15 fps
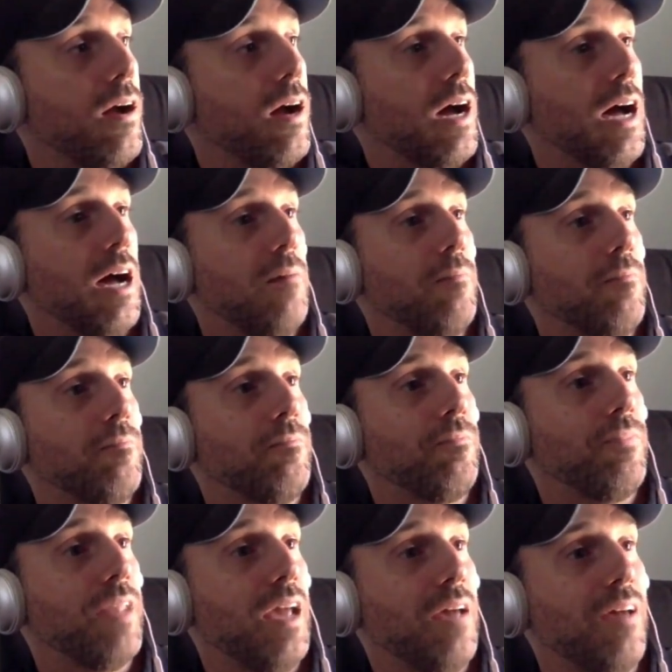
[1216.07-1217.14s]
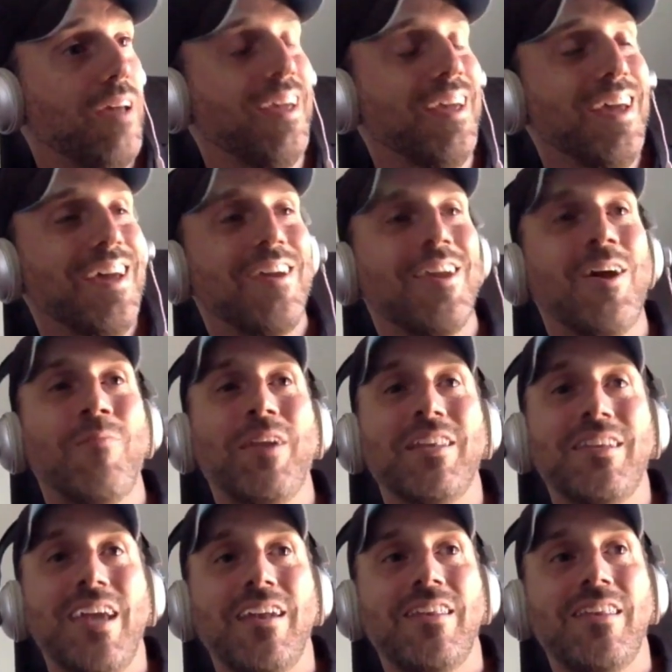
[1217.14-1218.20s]
Um, you know, but at
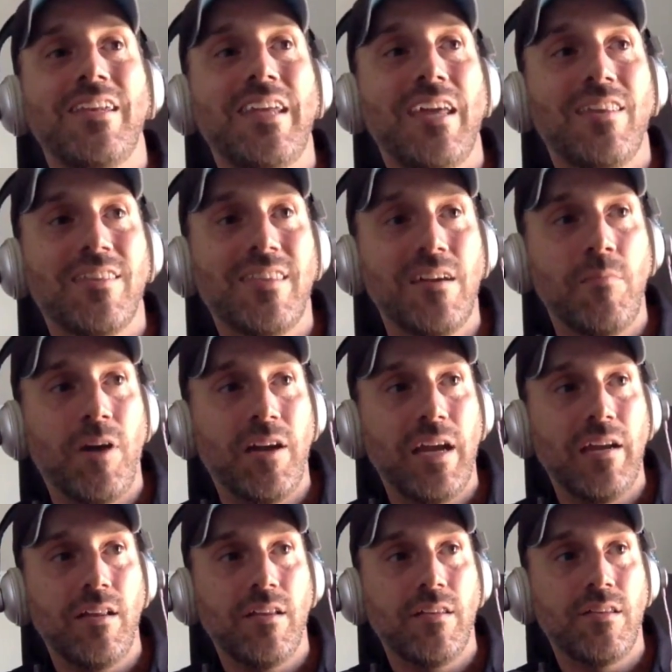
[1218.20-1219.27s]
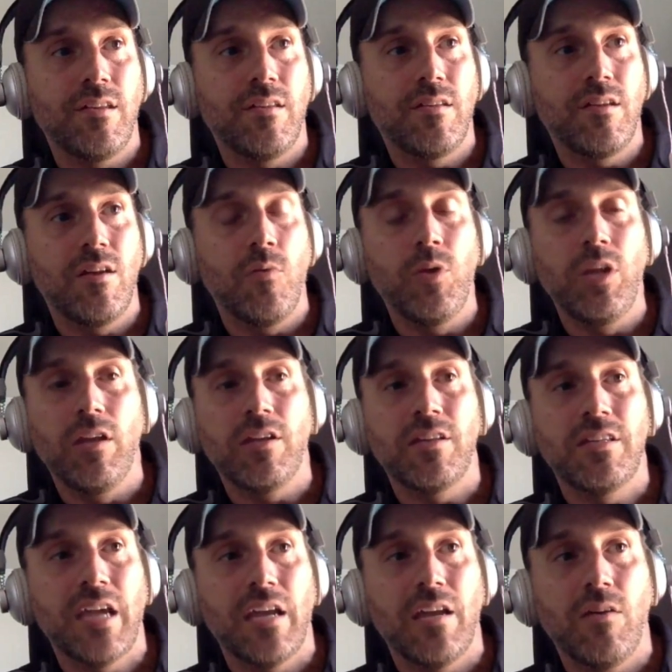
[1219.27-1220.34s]
the end of the day, the thing about analysts is, you know, we look at the
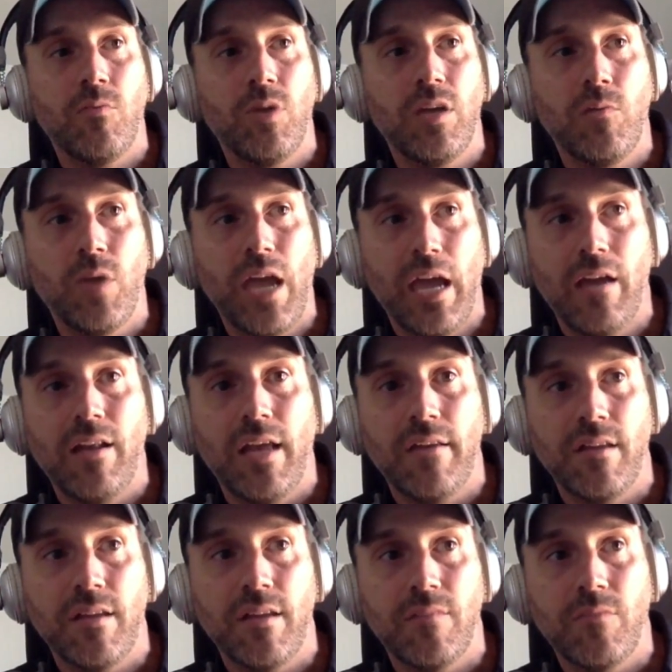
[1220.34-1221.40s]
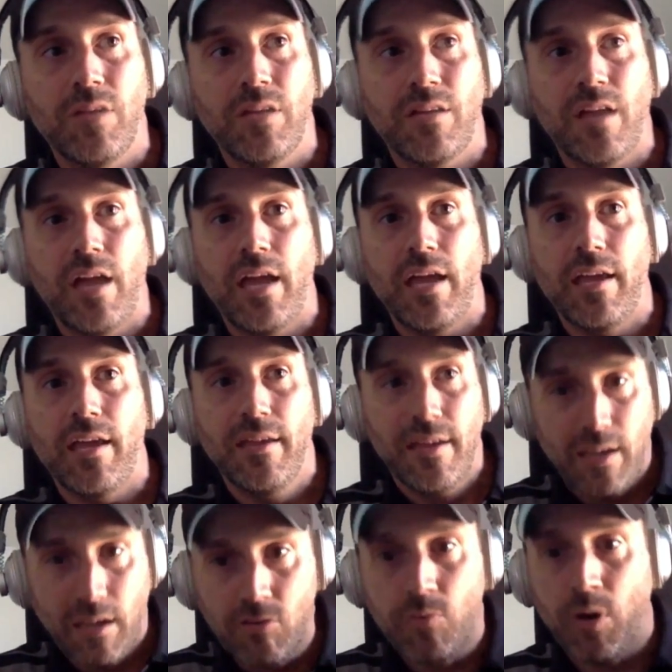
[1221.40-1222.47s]
data, we we analyze it and we say,
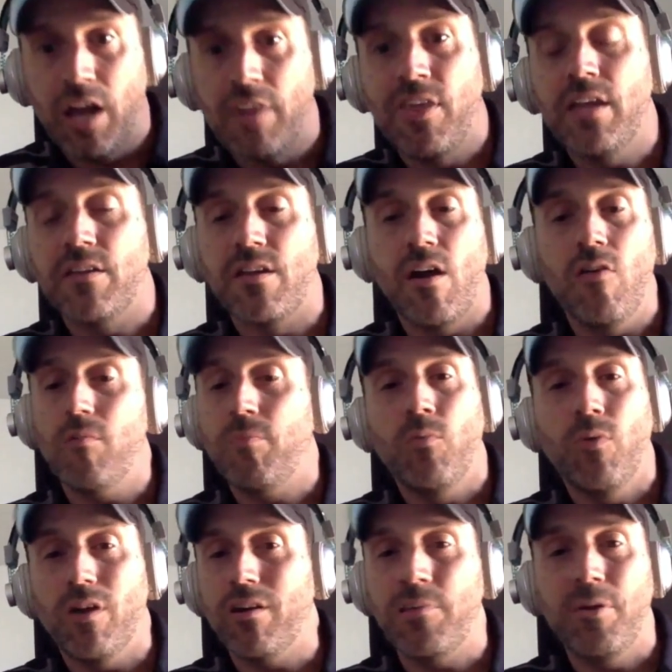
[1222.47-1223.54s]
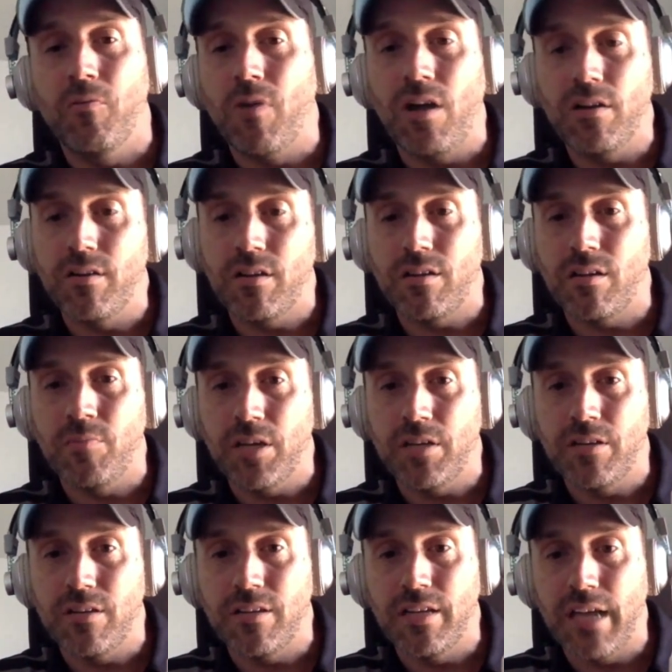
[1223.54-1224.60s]
here's where I think it's going, but we're going to be wrong just as
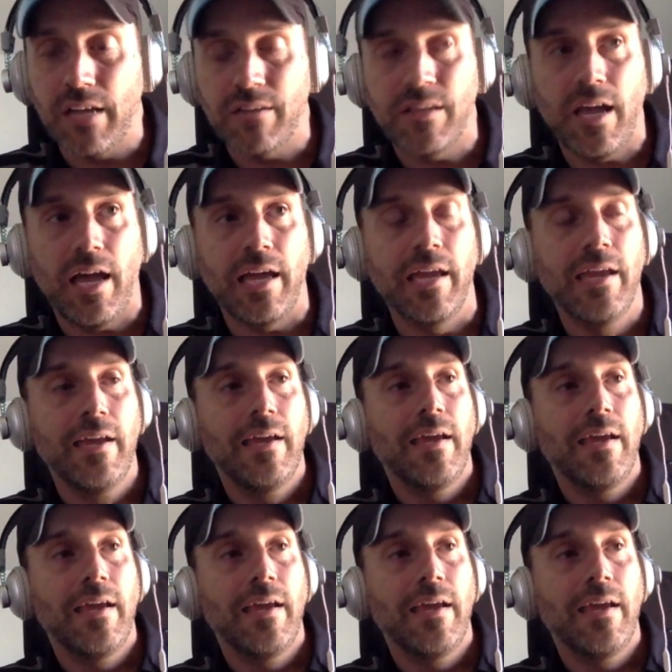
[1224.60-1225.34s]
much as the next guy.